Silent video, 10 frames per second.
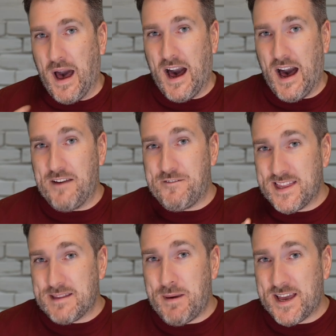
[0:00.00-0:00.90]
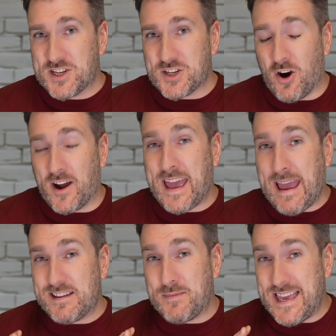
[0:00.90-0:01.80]
But I think the biggest shock
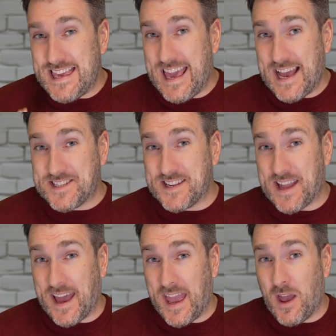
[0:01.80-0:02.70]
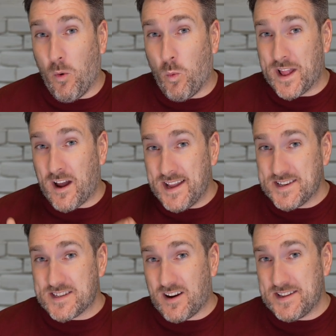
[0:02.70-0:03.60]
came to me yesterday when I
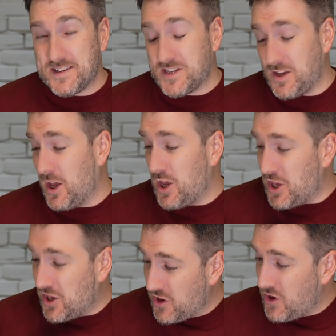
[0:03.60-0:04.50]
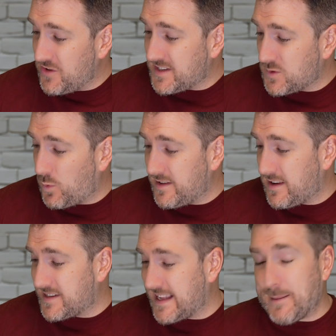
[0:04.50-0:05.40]
decided to use this
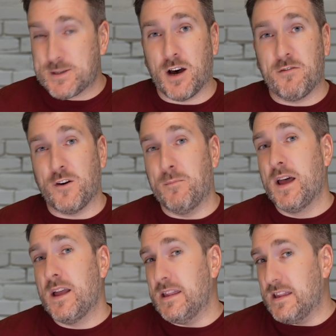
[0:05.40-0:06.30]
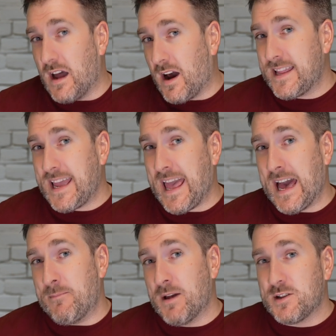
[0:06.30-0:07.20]
Windows laptop from 9
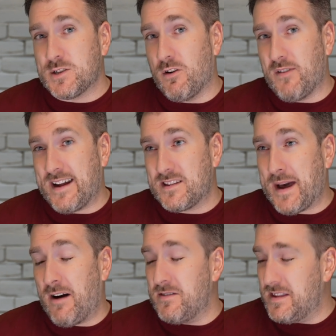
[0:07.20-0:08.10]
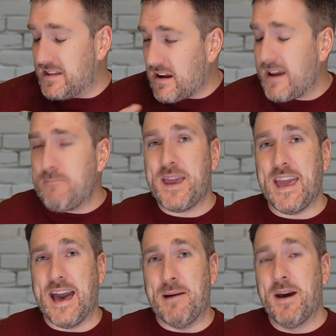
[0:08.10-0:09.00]
a.m. to around about 9
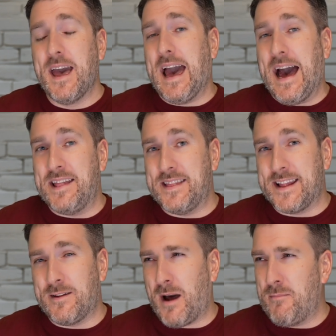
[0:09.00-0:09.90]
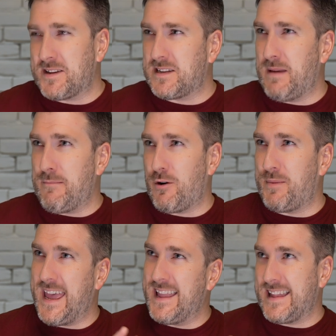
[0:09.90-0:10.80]
p.m. And then I must admit,
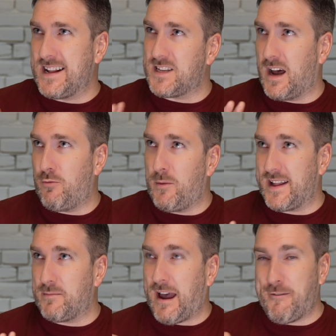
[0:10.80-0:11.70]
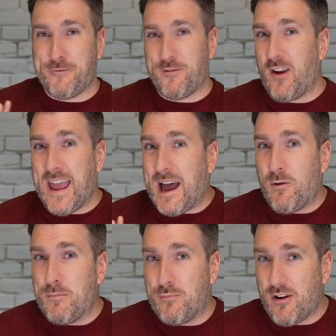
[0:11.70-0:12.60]
probably in that time, probably had about a
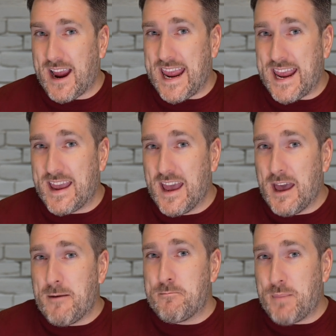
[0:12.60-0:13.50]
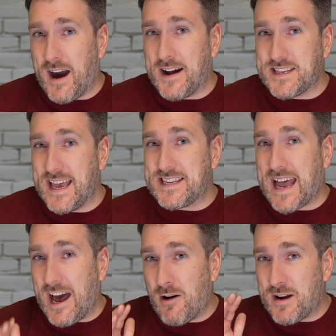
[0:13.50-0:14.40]
3-hour break. But it's
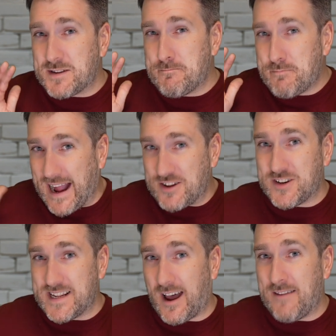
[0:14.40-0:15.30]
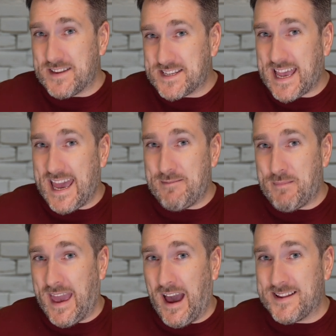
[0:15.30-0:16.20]
how much battery life this gave
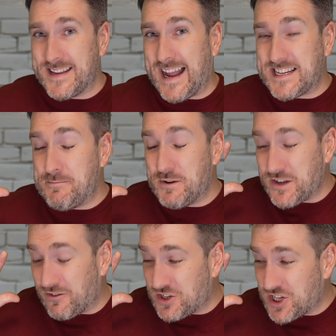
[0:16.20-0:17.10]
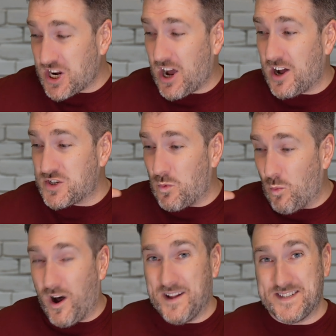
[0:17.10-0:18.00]
me. I didn't actually put it on charge
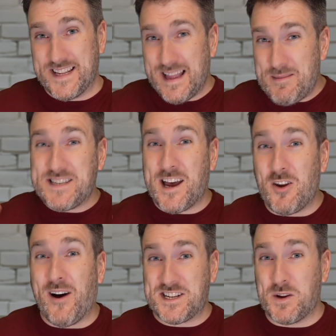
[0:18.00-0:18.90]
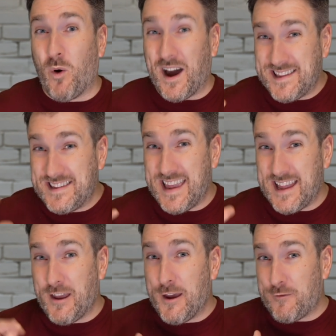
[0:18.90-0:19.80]
once. And let me tell you actually what I
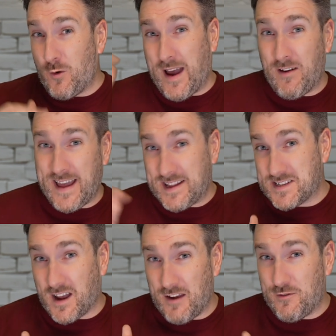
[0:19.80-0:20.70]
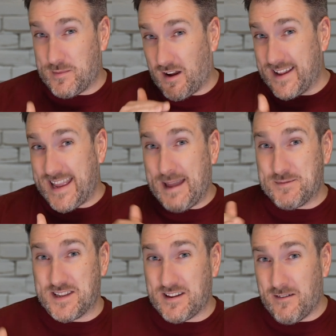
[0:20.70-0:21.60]
did throughout that time from 9
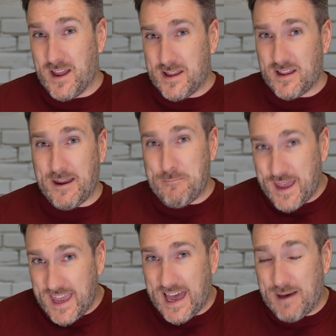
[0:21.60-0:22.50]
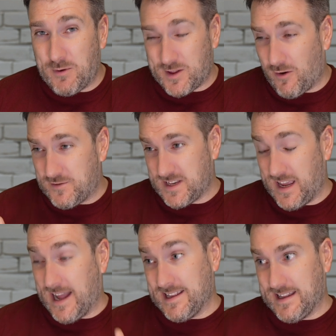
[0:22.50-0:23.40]
a.m. to 9 p.m. with,
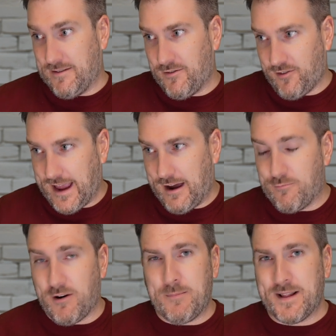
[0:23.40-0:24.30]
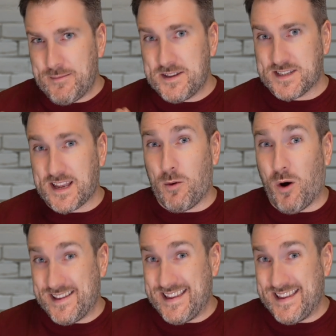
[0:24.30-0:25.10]
obviously, I did have a 3-hour break. But let me just tell you what I